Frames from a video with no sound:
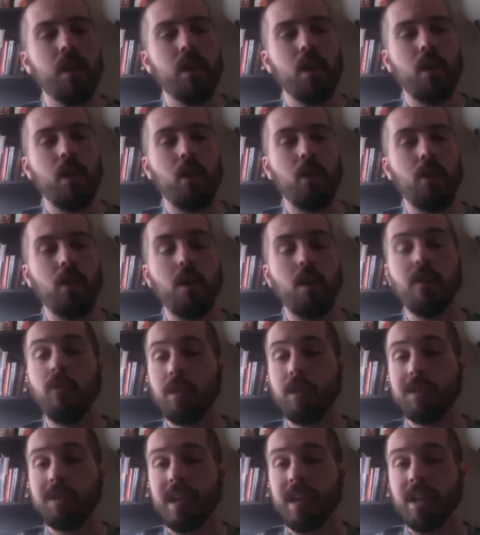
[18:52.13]
or a
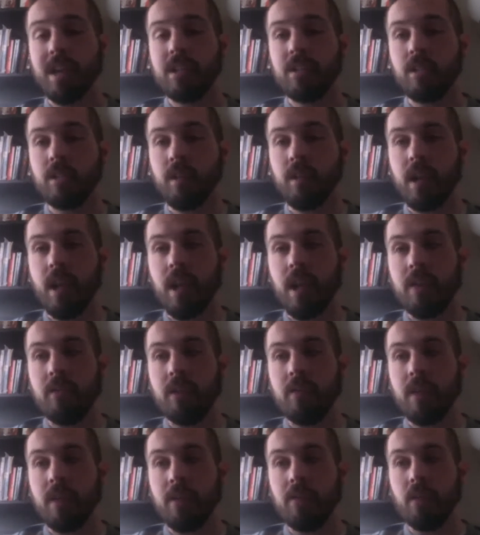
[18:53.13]
voice actor, and
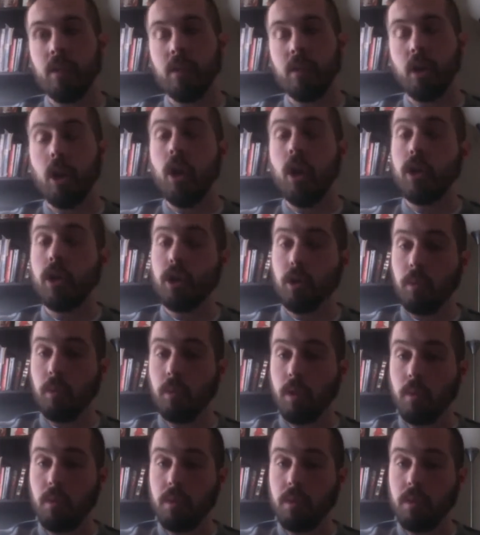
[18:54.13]
having my book audio
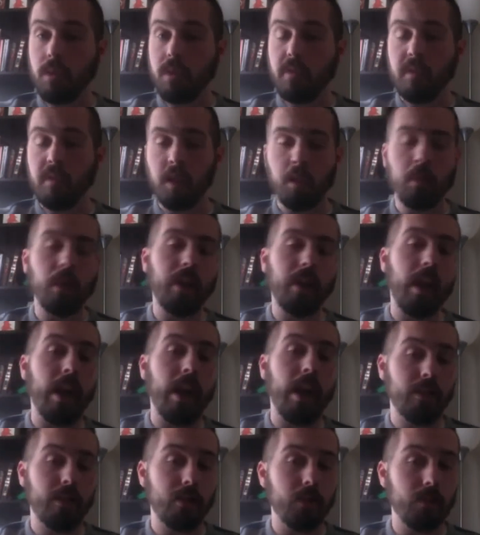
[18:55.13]
recorded and available on
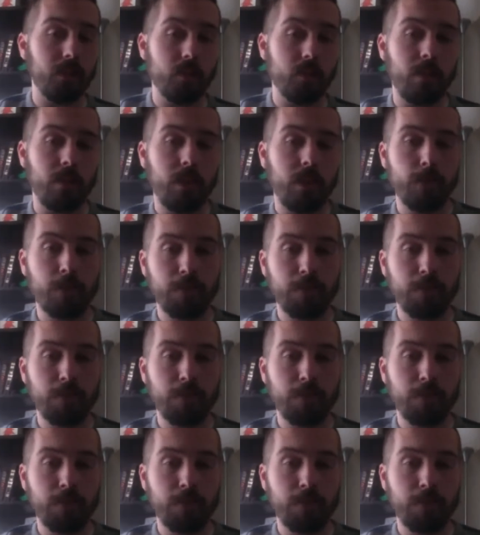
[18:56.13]
iTunes as well.